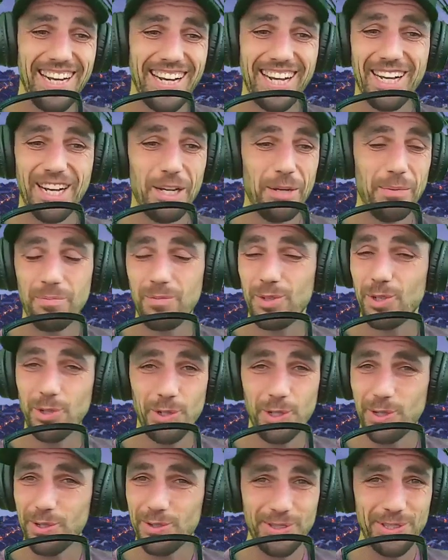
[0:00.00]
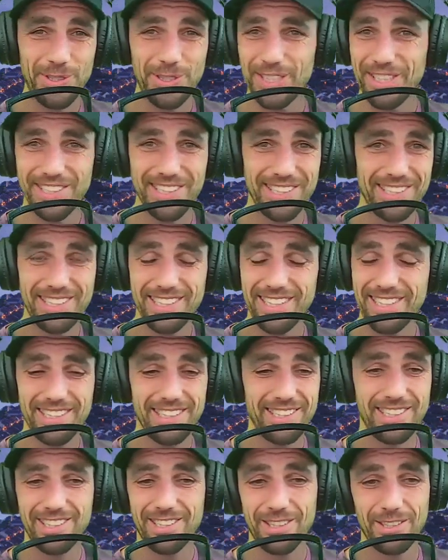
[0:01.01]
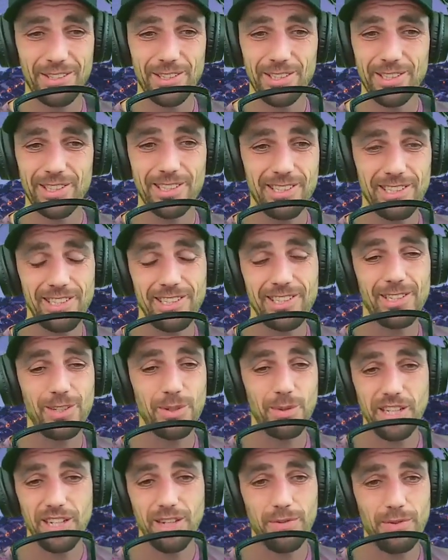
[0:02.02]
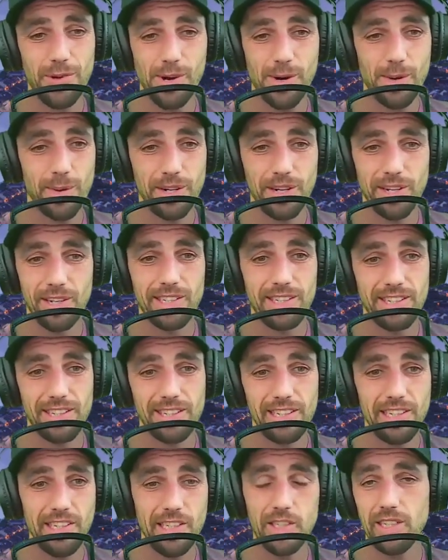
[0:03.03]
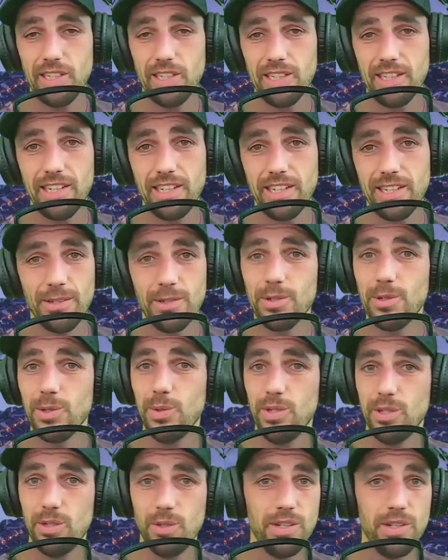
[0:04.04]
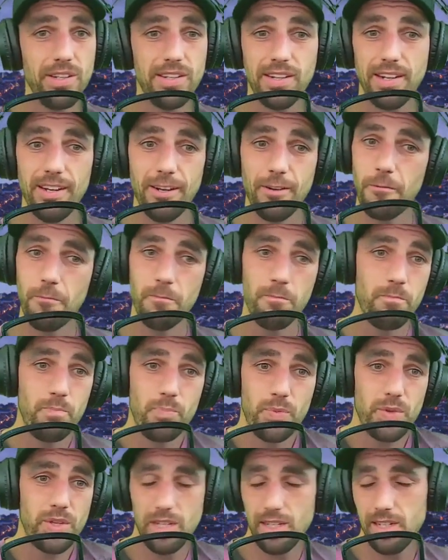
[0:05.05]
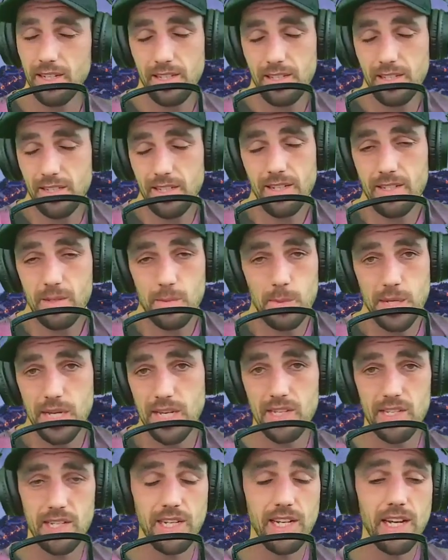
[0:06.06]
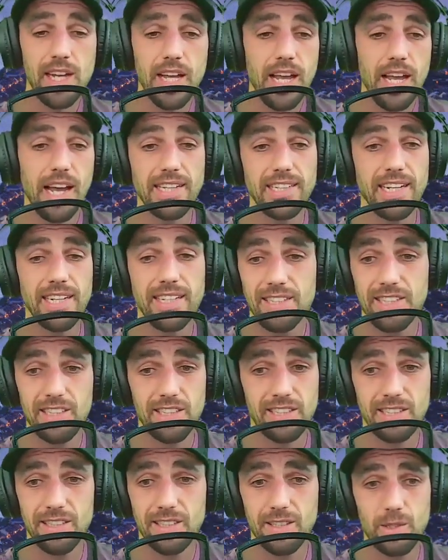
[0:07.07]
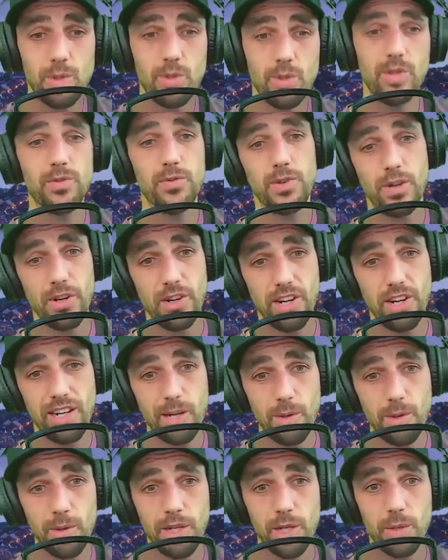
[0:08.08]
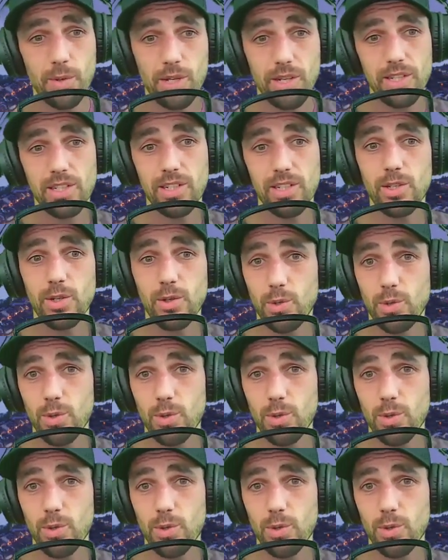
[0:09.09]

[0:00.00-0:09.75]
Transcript: um grow your own guys it's it's you know it's it's the way forward like the guys I, that i know who do it um yeah, it's it's amazing and, and just to, to, go on further on that when i worked in the grow